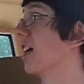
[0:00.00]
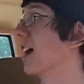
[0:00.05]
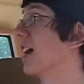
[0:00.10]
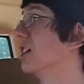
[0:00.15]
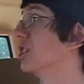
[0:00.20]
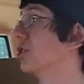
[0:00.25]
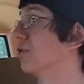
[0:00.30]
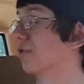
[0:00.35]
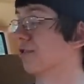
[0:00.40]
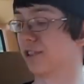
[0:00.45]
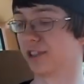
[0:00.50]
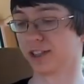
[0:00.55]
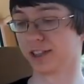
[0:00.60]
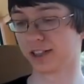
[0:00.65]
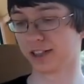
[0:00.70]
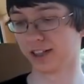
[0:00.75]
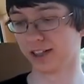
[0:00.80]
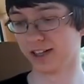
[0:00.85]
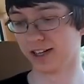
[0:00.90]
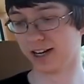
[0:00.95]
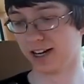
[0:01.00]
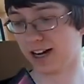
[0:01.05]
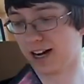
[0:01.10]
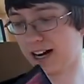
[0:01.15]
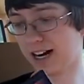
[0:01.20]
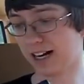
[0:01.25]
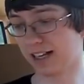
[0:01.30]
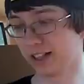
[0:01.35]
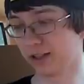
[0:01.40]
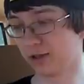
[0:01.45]
slasher flick.
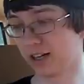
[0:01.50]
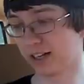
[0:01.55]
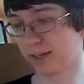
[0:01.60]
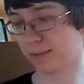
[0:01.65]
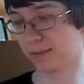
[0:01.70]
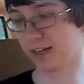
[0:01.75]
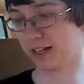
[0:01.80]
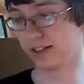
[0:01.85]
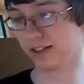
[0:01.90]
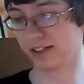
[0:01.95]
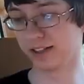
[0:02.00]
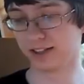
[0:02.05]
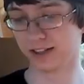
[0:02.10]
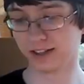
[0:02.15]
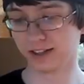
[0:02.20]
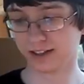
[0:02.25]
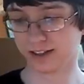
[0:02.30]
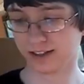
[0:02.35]
Highly recommended.